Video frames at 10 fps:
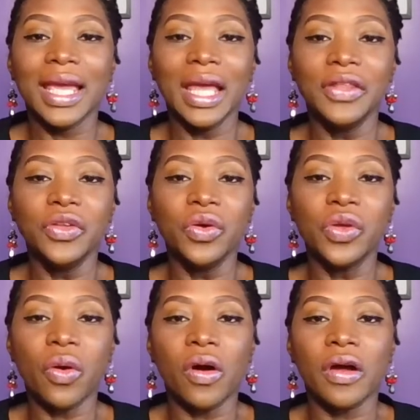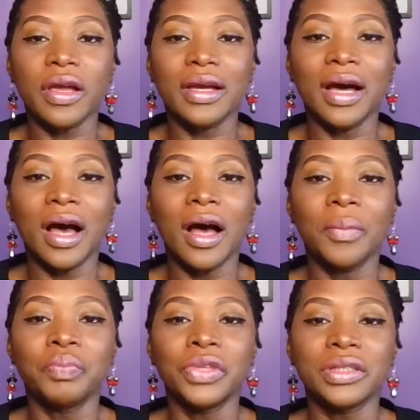In New York,
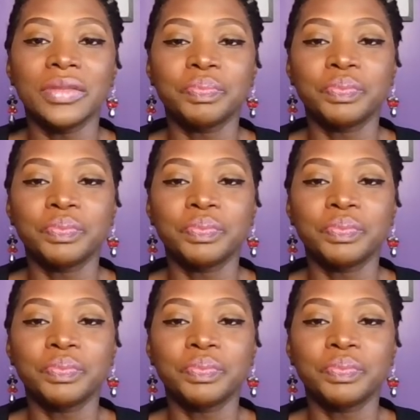the